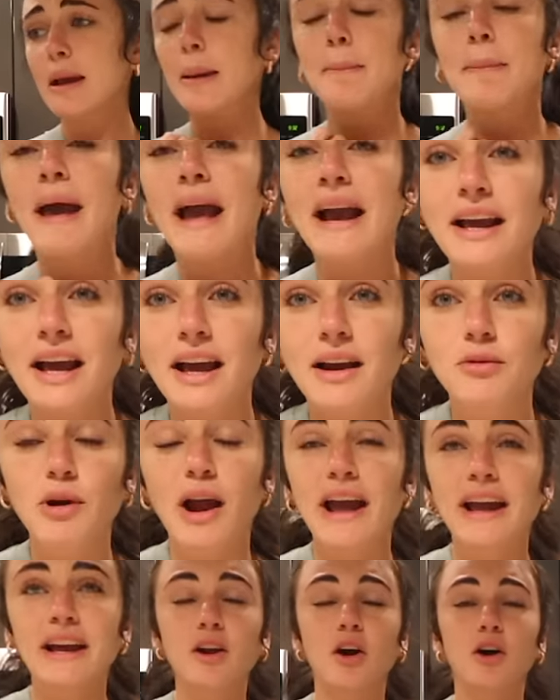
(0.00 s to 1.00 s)
Mac,
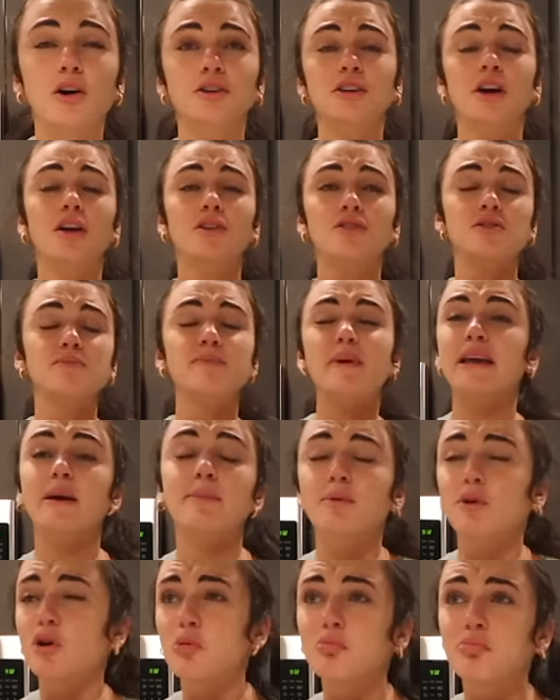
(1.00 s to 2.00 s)
Ryan, all y'all just make
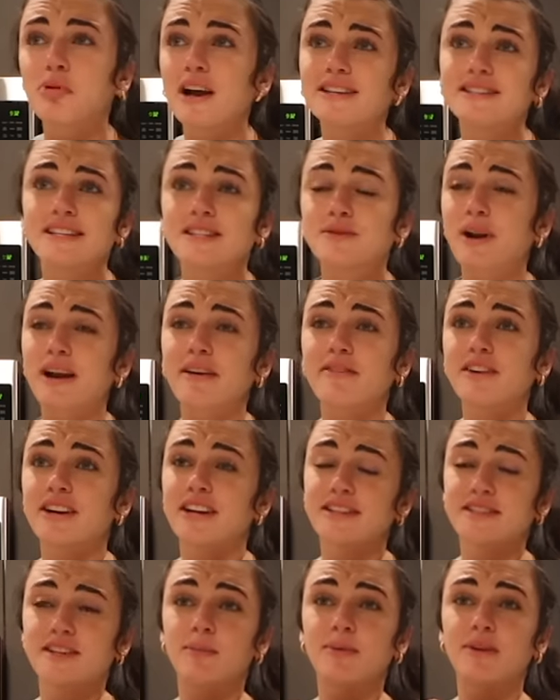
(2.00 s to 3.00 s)
up your own prices. Whatever it
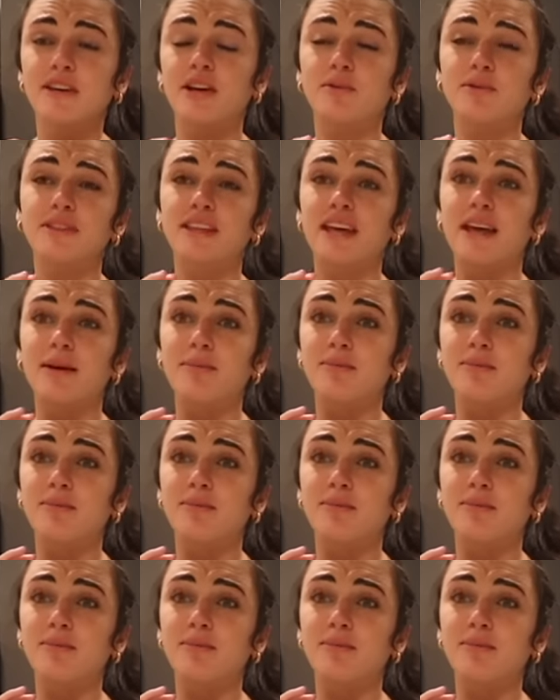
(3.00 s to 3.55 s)
is, I'll be good with it.